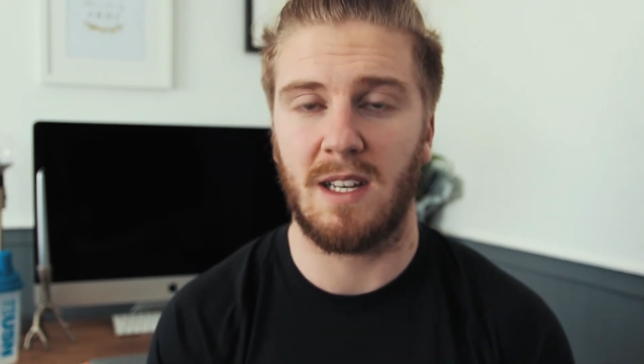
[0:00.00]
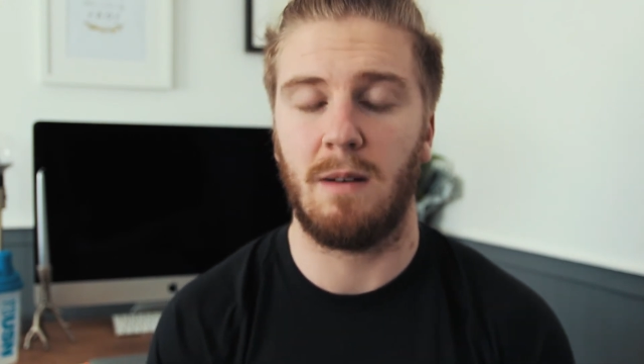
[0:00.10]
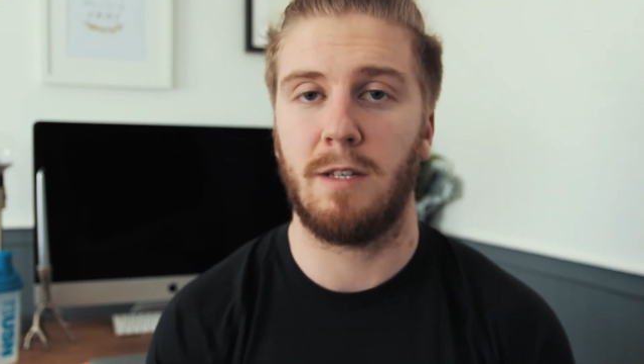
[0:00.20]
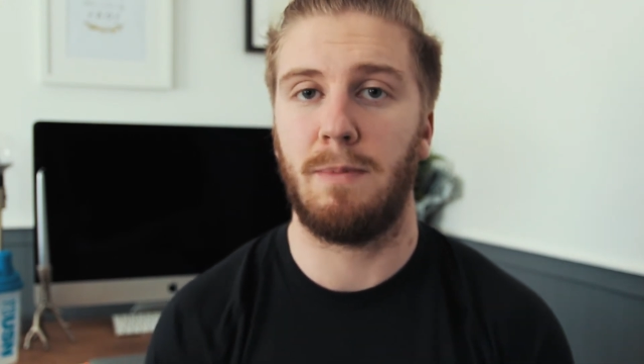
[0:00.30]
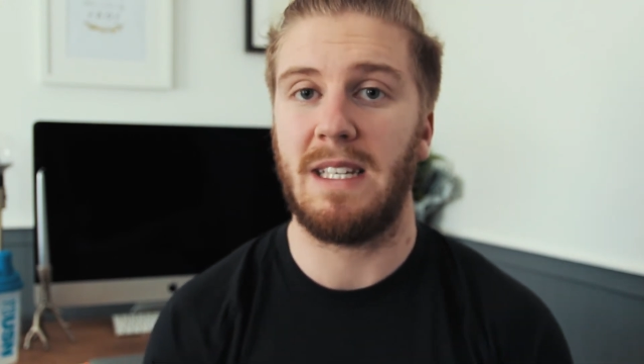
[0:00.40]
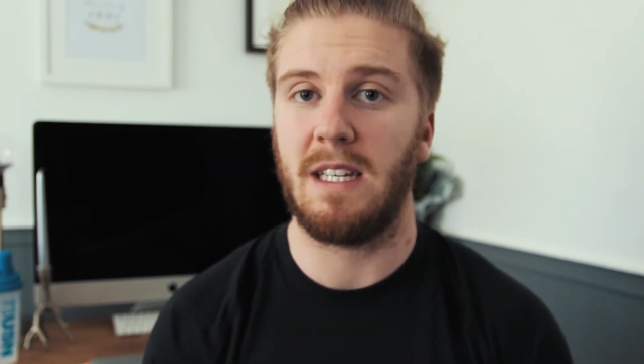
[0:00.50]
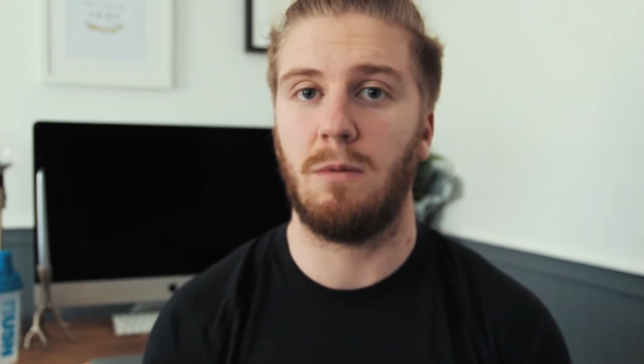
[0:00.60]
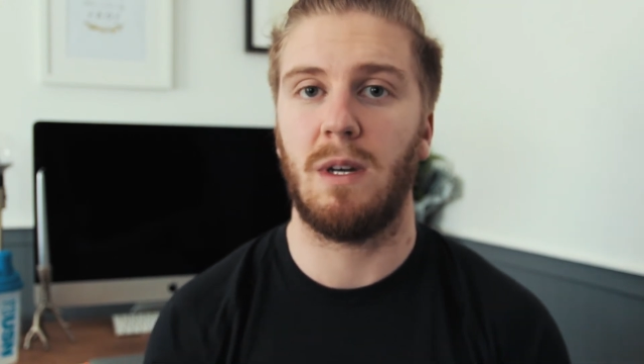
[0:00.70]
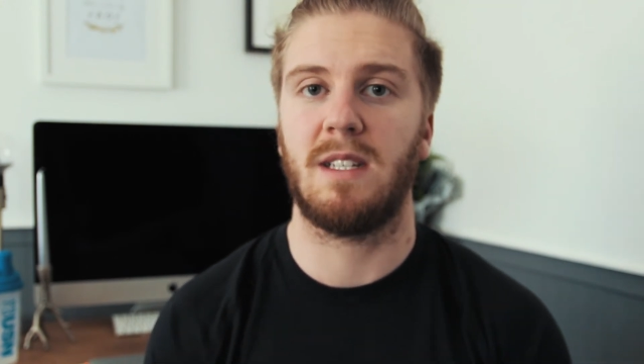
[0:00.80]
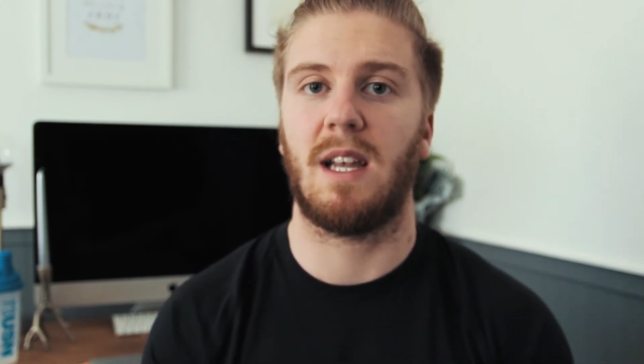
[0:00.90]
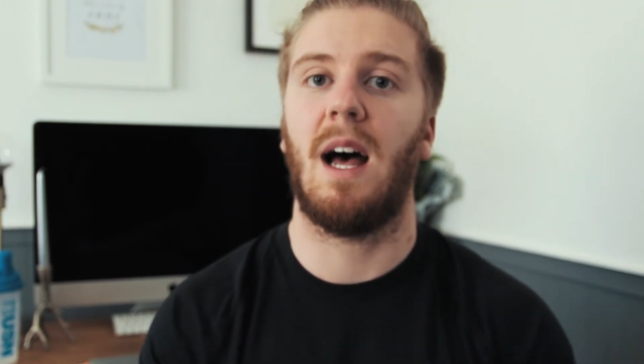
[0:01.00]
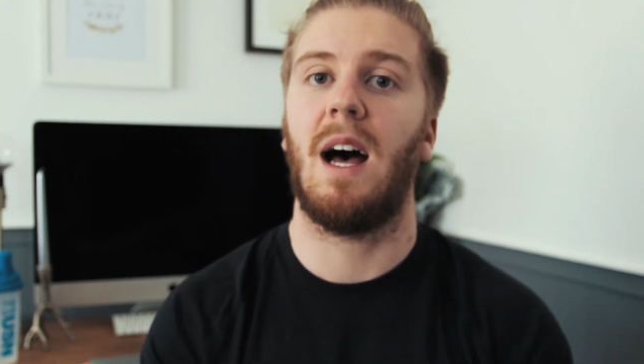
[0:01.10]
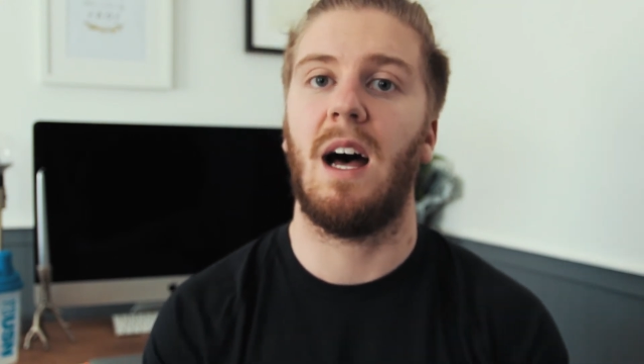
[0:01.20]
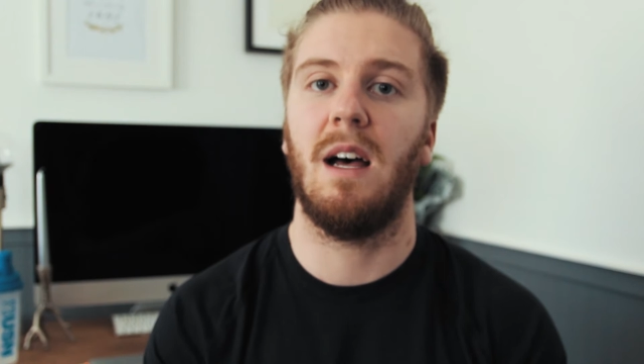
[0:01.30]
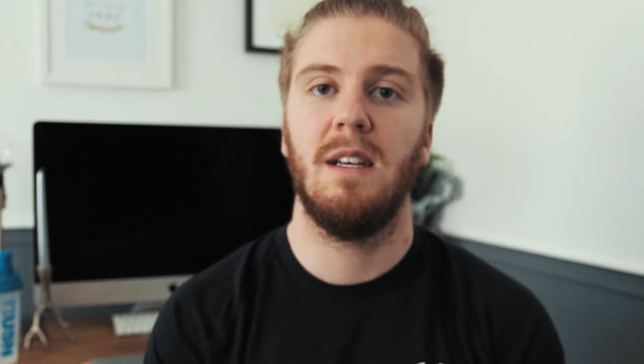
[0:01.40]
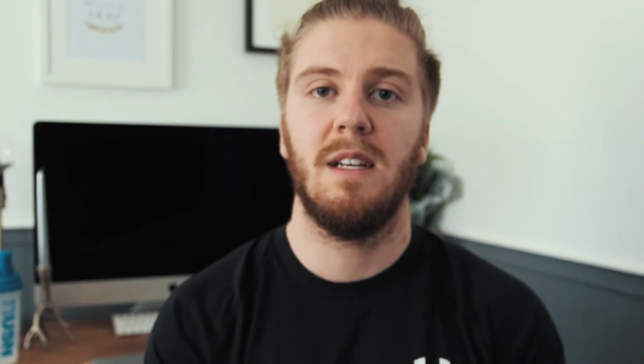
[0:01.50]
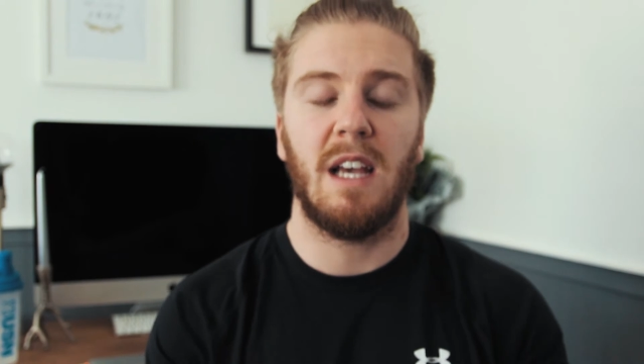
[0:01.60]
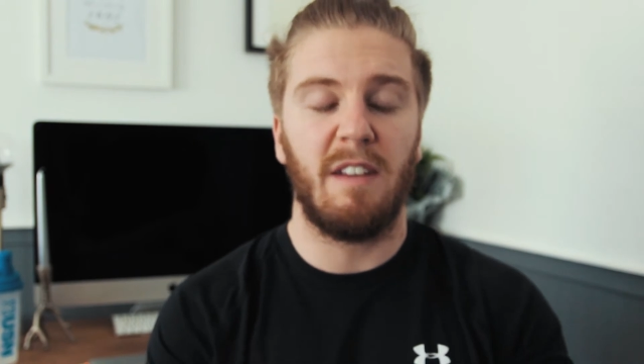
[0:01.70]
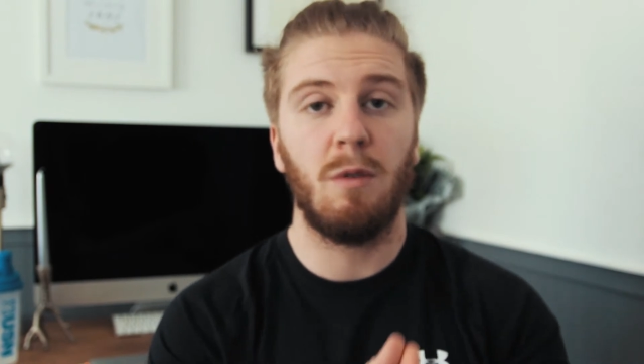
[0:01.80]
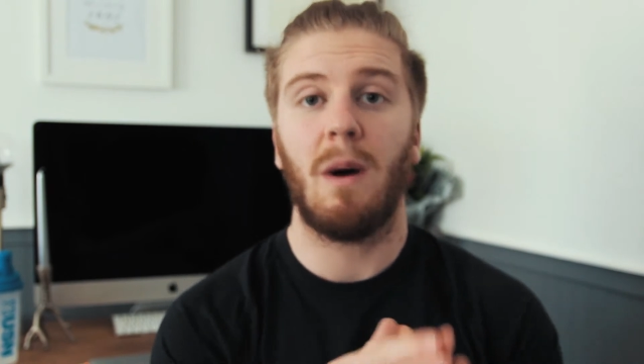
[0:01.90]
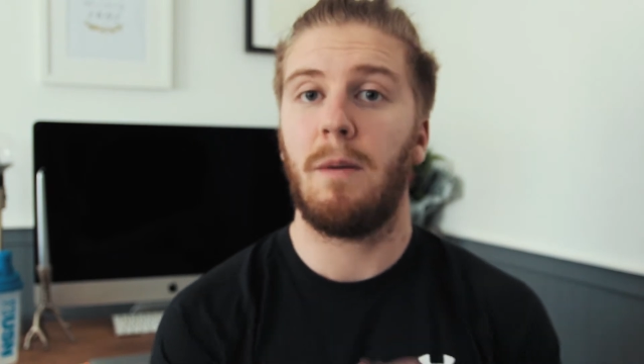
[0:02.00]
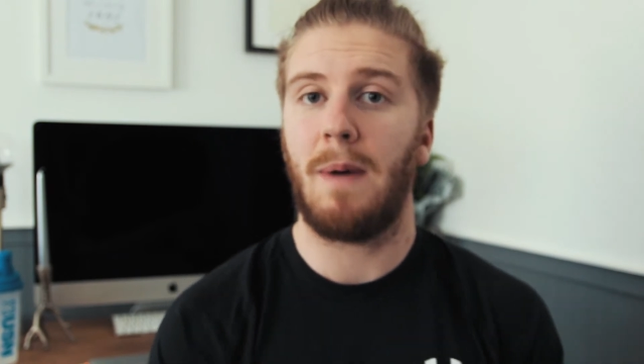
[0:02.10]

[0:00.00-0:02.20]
Now SBD ones are, if you are